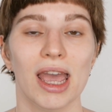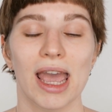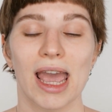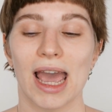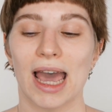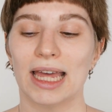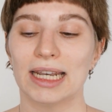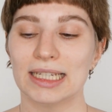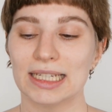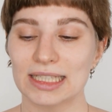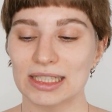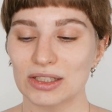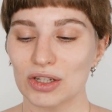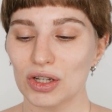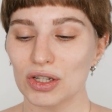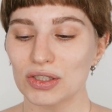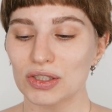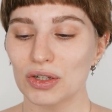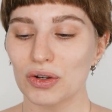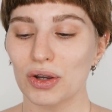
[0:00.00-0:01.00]
And it
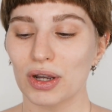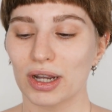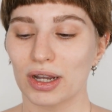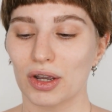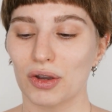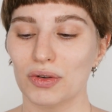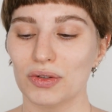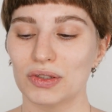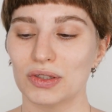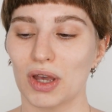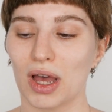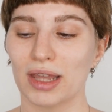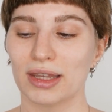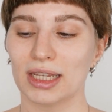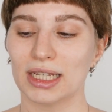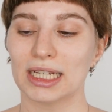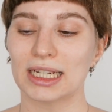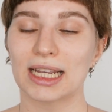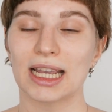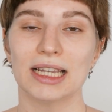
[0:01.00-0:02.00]
also goes
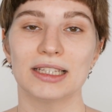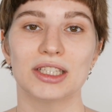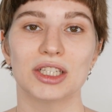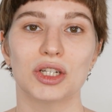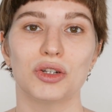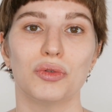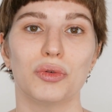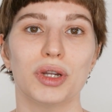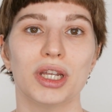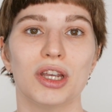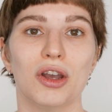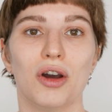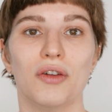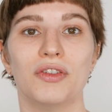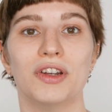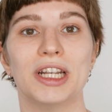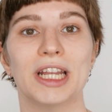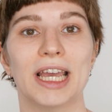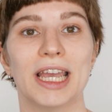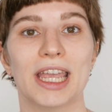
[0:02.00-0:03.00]
under the category of
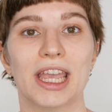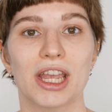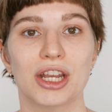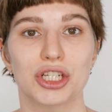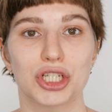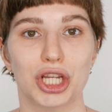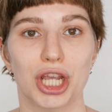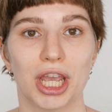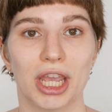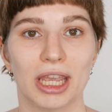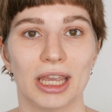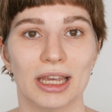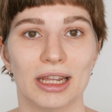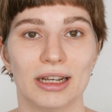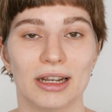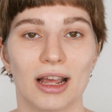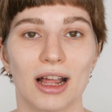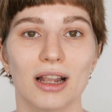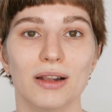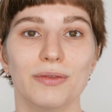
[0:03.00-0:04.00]
an AHA,
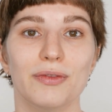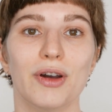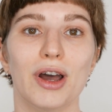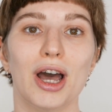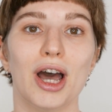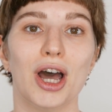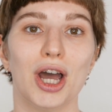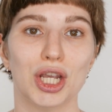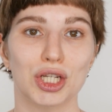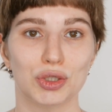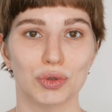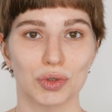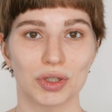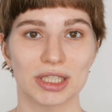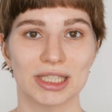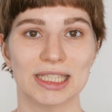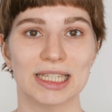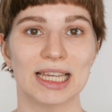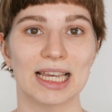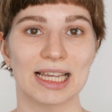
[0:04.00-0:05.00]
an alpha
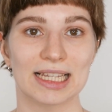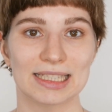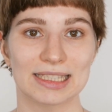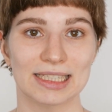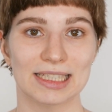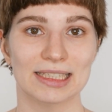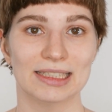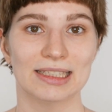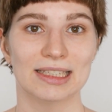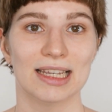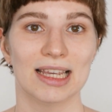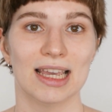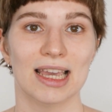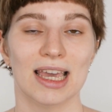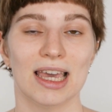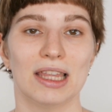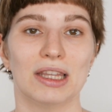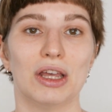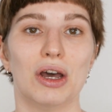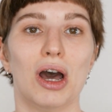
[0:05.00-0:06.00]
hydroxy acid.
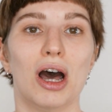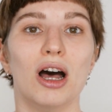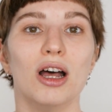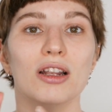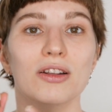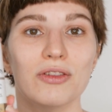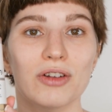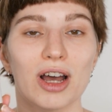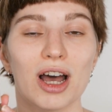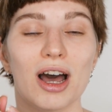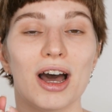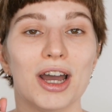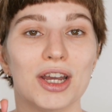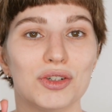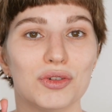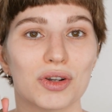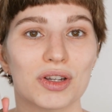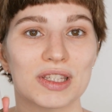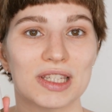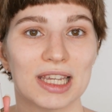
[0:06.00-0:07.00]
Now, alpha
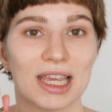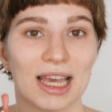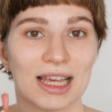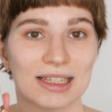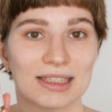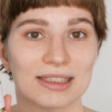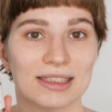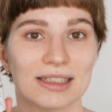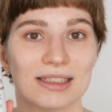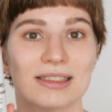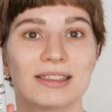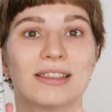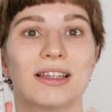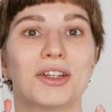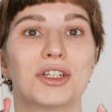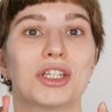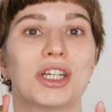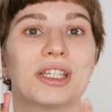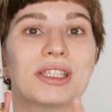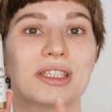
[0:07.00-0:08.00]
hydroxy acids,
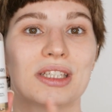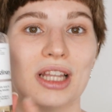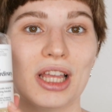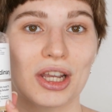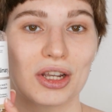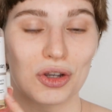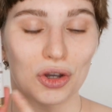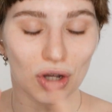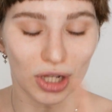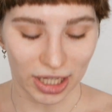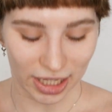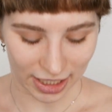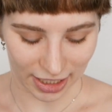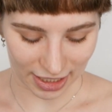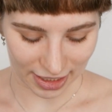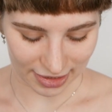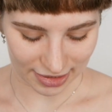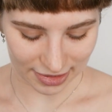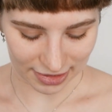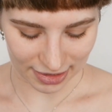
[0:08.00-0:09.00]
such as glycolic
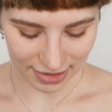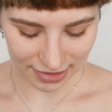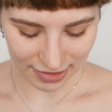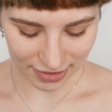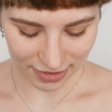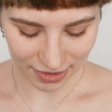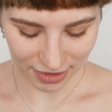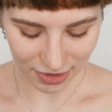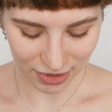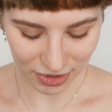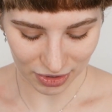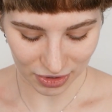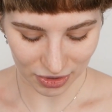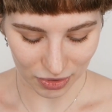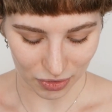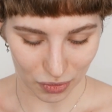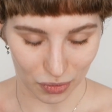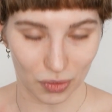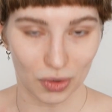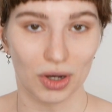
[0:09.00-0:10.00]
acid
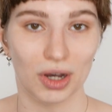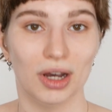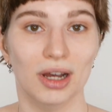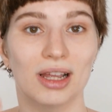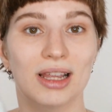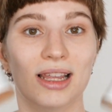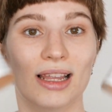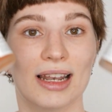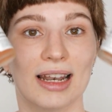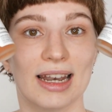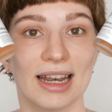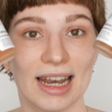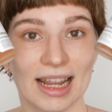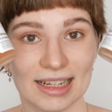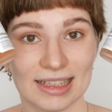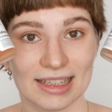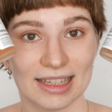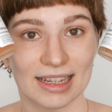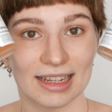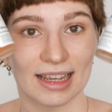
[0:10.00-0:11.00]
or
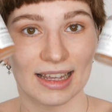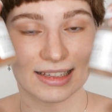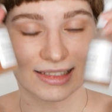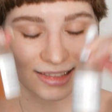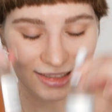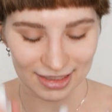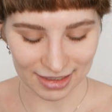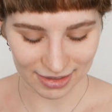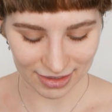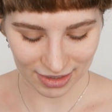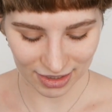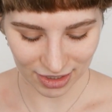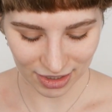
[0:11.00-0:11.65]
lactic acid